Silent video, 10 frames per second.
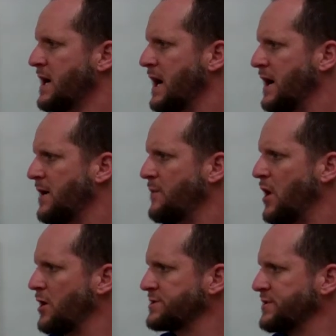
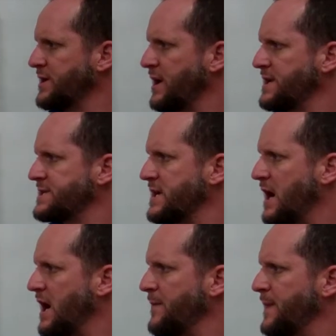Also during this
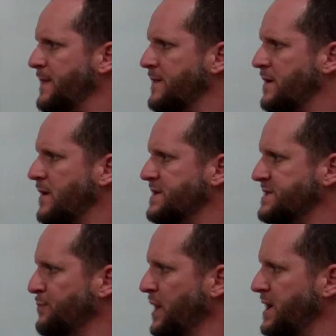time, the
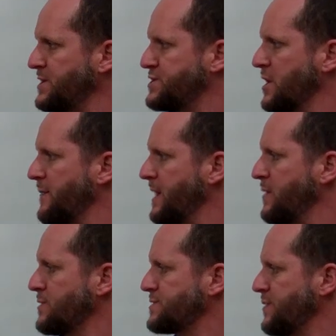split Germany
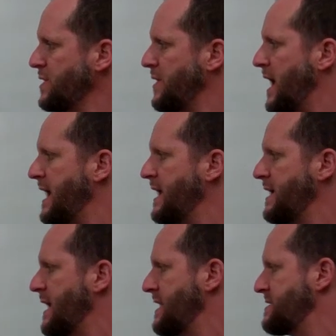was reunited
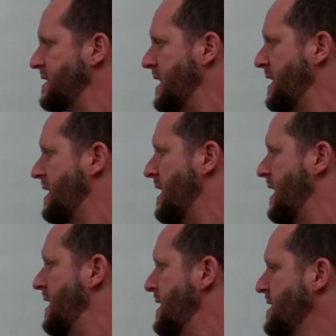in
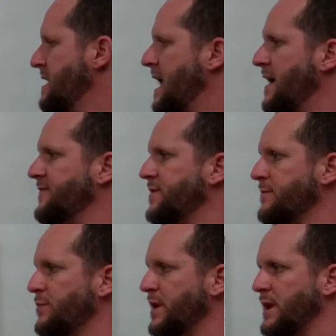1989 after the
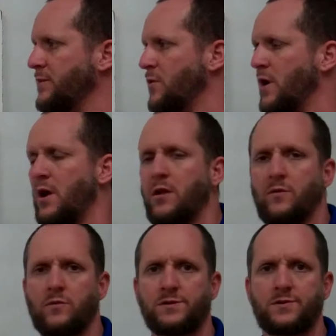Berlin
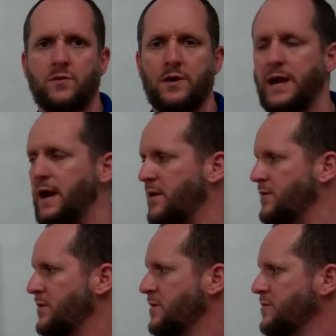Wall was torn
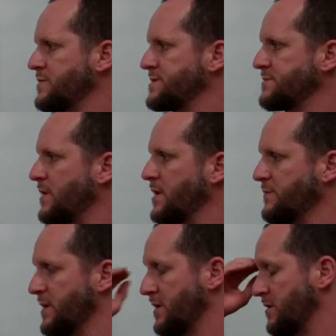down, which is a
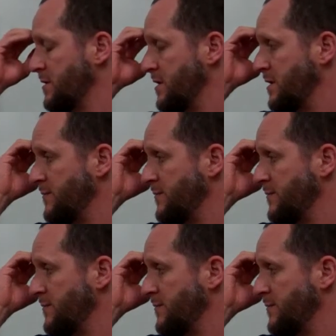monumental